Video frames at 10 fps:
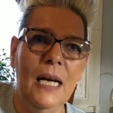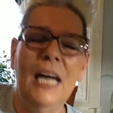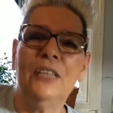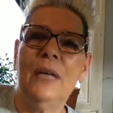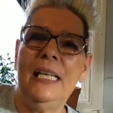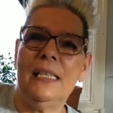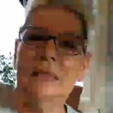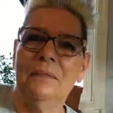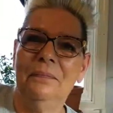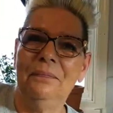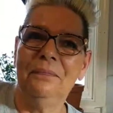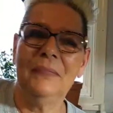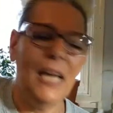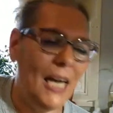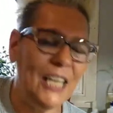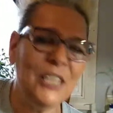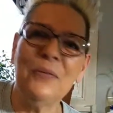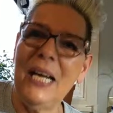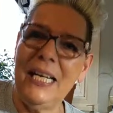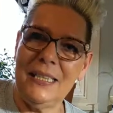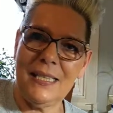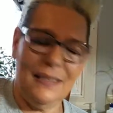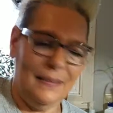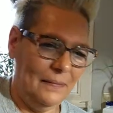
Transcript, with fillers: Hutterite. Hutterites.